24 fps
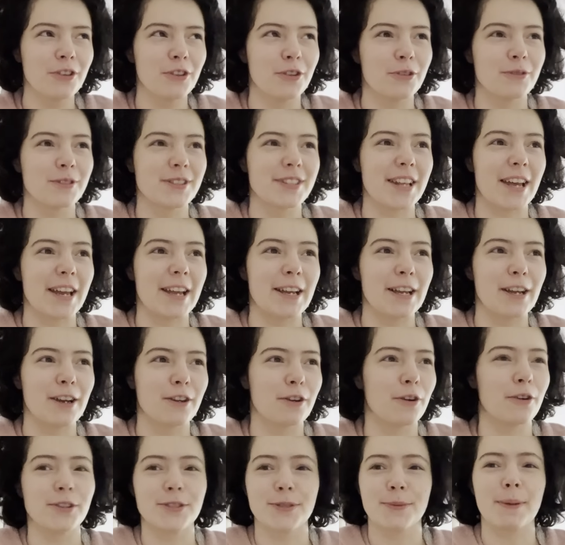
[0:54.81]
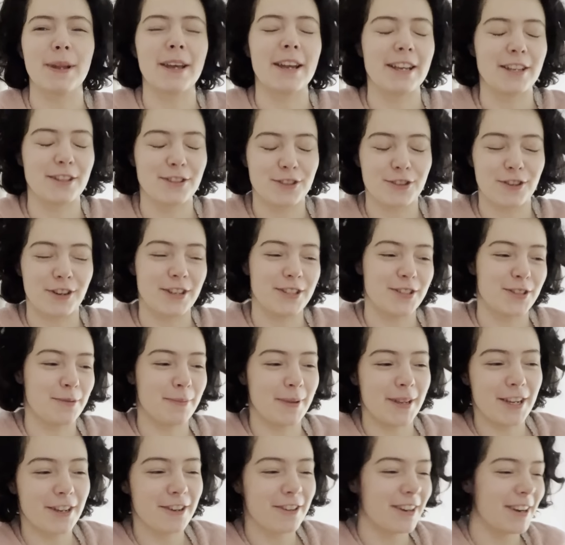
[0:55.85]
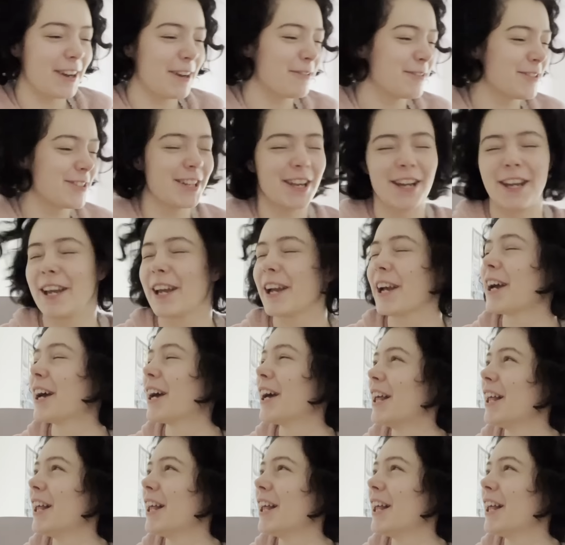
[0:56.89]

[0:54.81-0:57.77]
who was like cosplaying as Tracy Beaker. I was like,